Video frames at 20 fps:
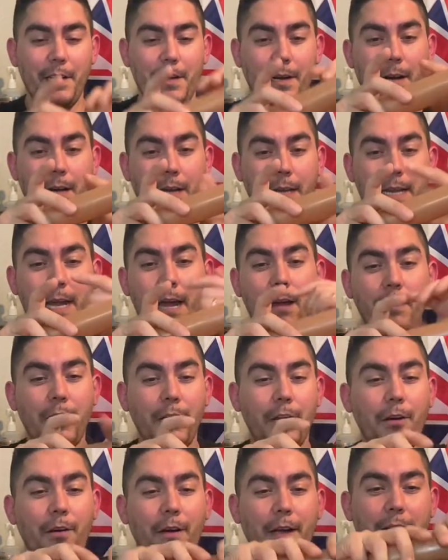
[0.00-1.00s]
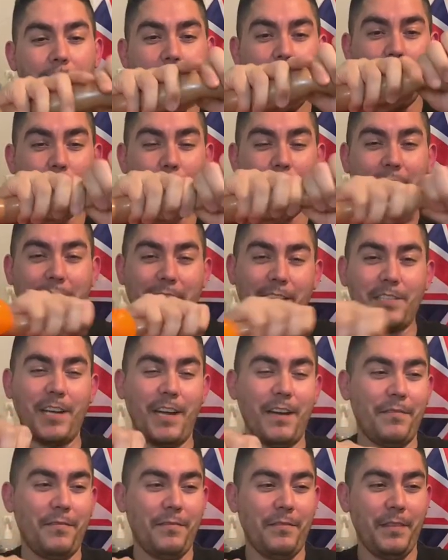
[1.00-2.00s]
All right, now I can go ahead and break this
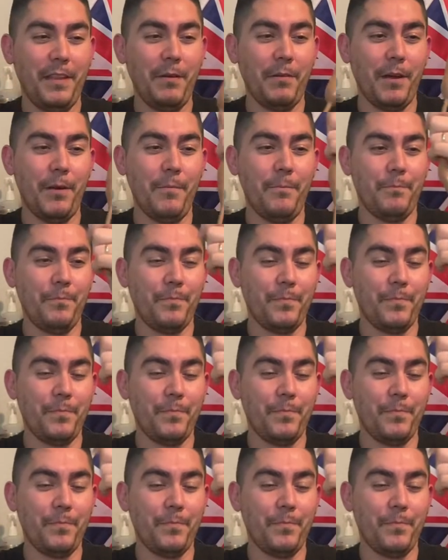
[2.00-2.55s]
off. There we go.